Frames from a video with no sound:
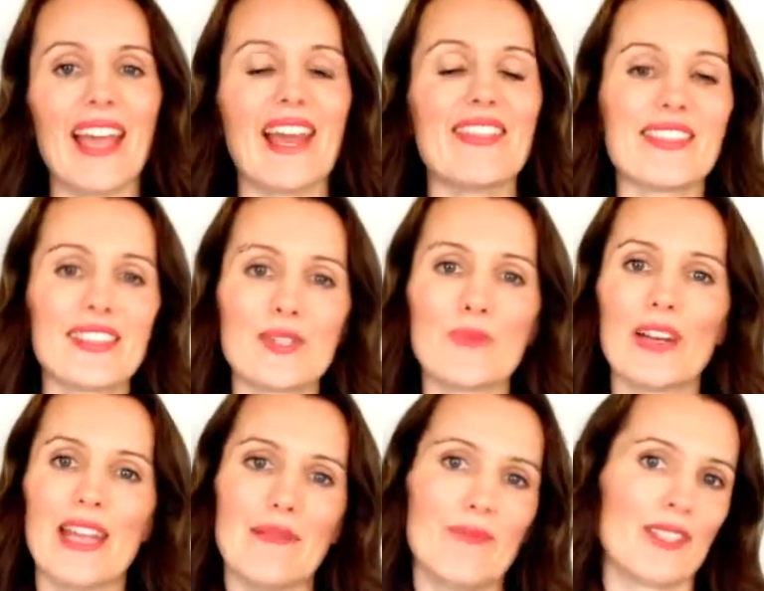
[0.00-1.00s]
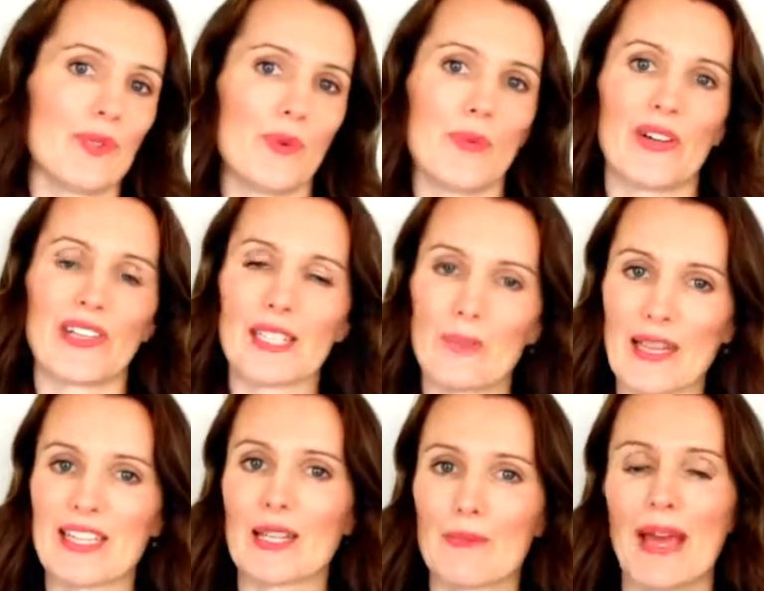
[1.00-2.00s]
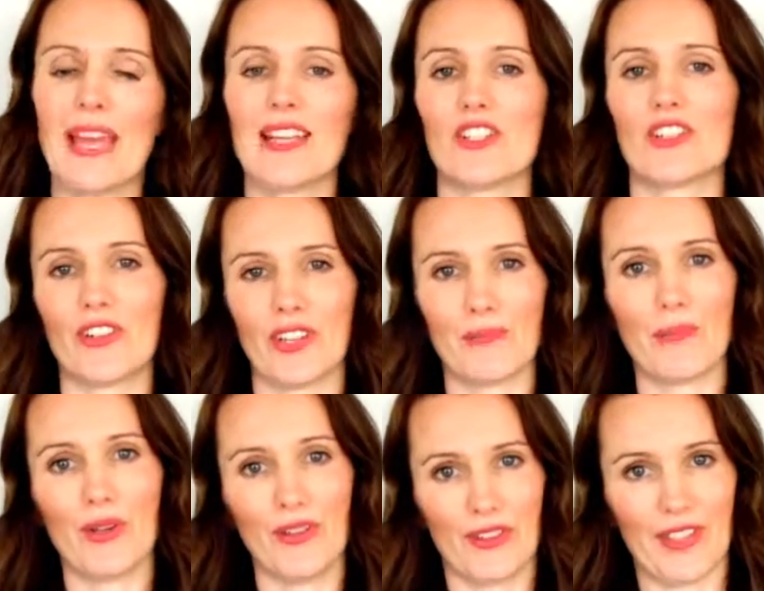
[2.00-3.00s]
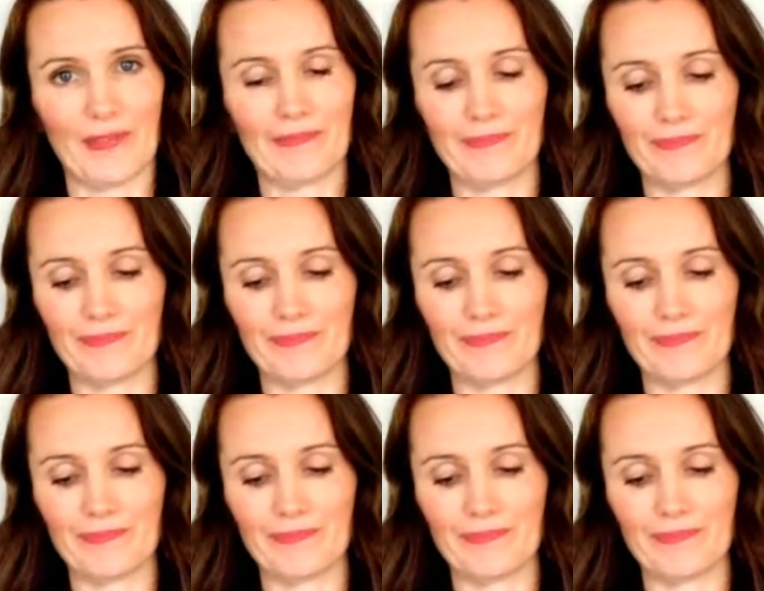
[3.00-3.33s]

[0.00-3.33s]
And this is what happens when we're expecting pain during birthing.